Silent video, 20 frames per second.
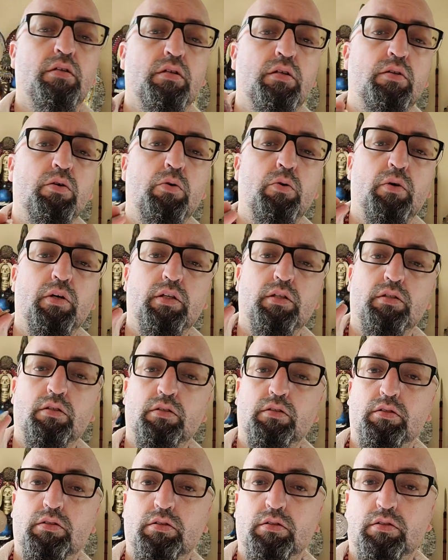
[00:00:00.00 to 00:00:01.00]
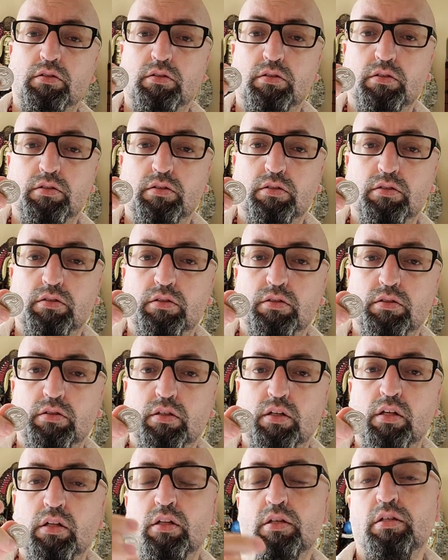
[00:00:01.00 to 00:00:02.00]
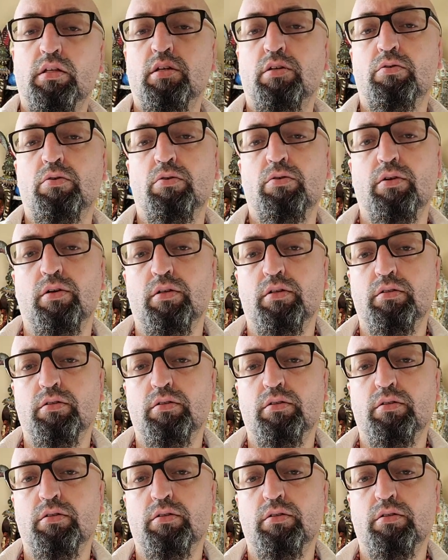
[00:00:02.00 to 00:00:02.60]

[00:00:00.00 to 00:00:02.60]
a coin, a lucky coin.